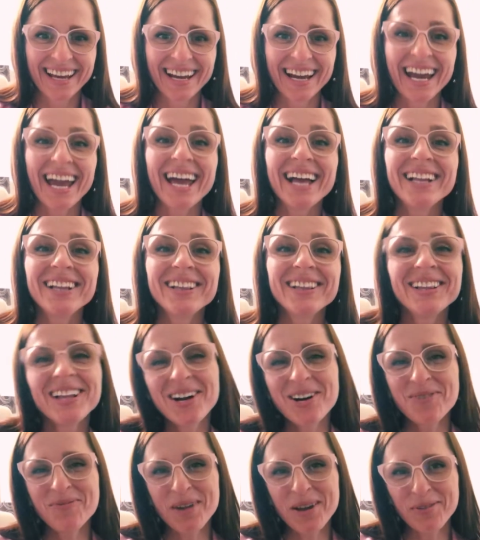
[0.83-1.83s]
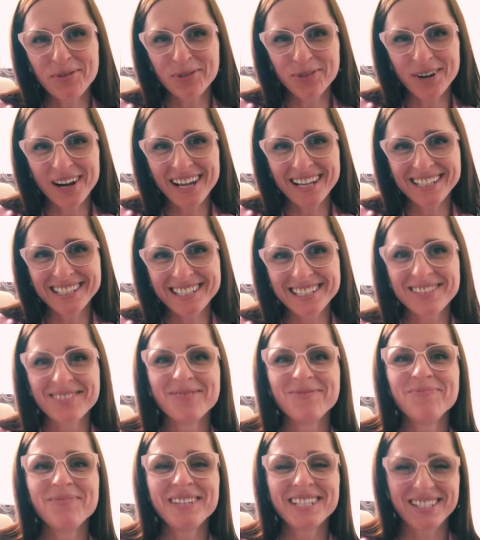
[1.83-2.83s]
Hello my friends,
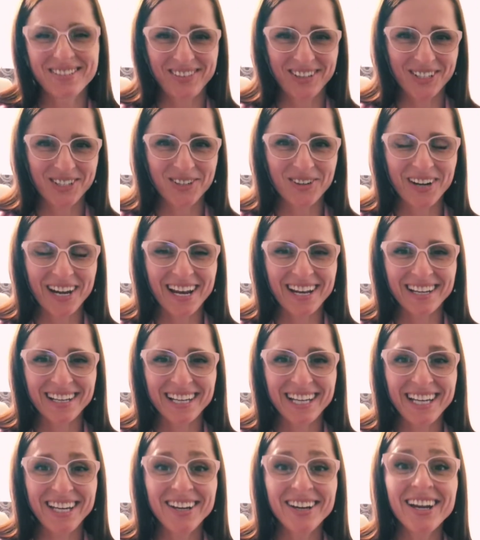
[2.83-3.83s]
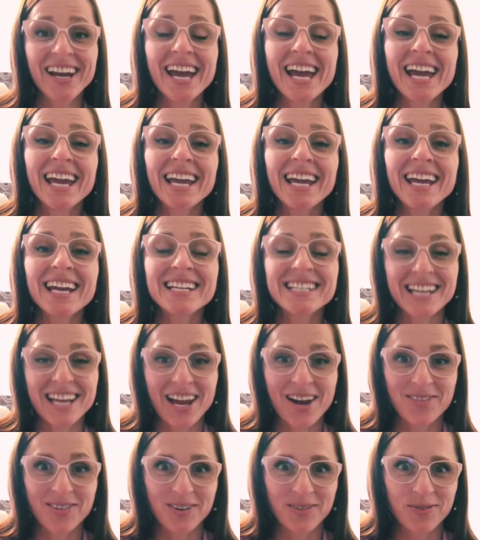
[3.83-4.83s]
Miss Victoria here, and I
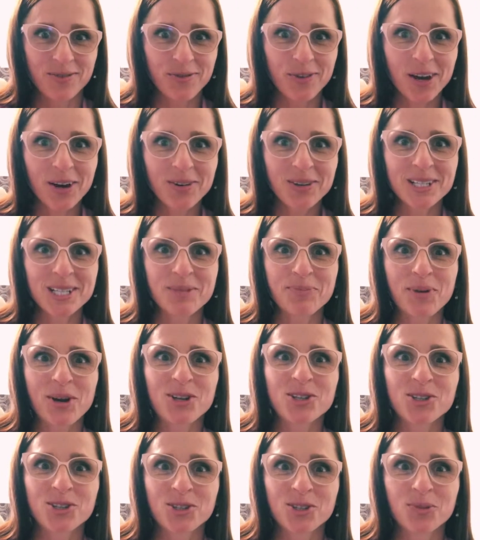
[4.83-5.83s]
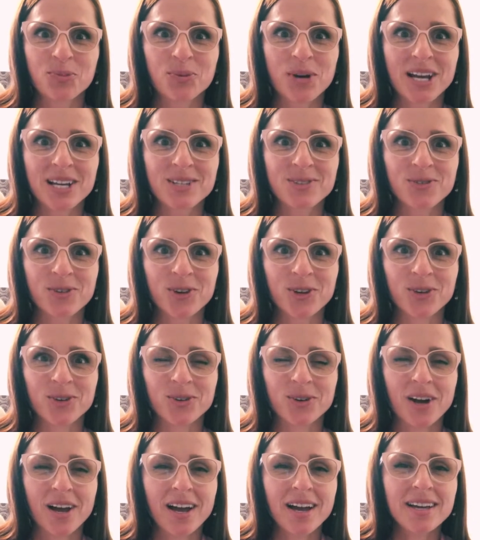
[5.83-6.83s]
have a very special surprise for you.
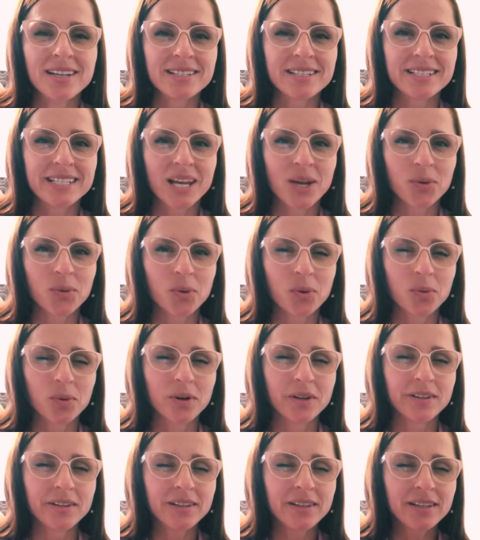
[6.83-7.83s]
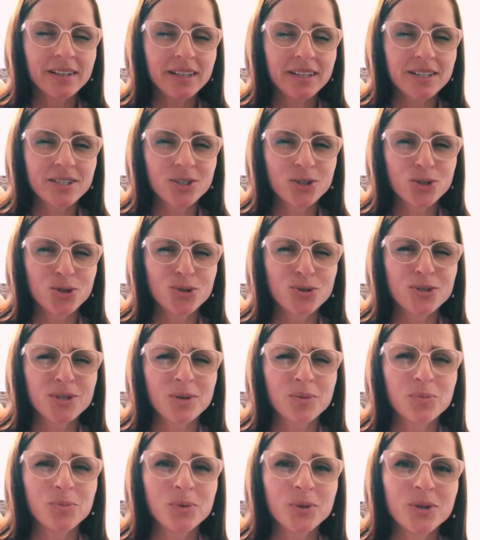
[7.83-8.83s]
Today we will listen to
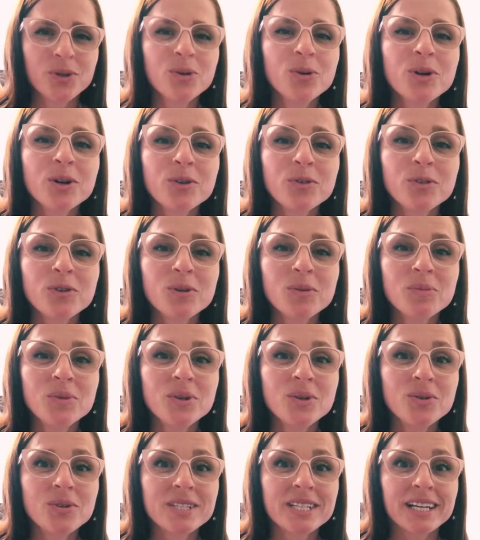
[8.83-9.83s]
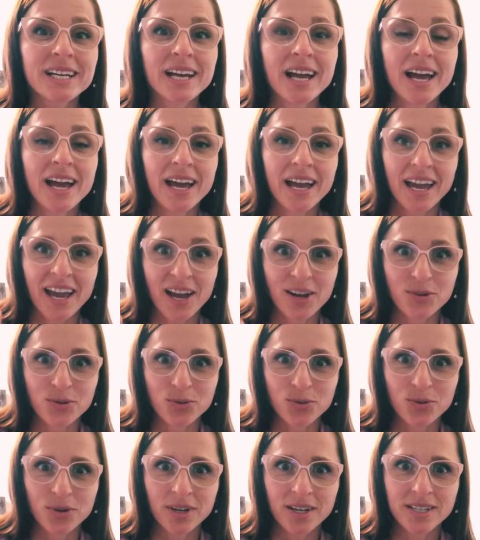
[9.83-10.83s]
some beautiful music
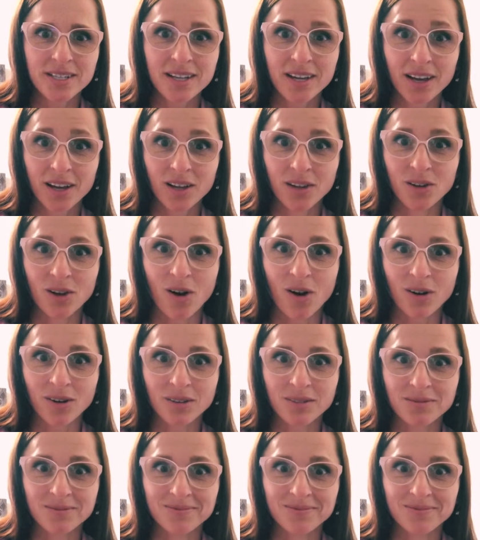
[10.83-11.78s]
and read along.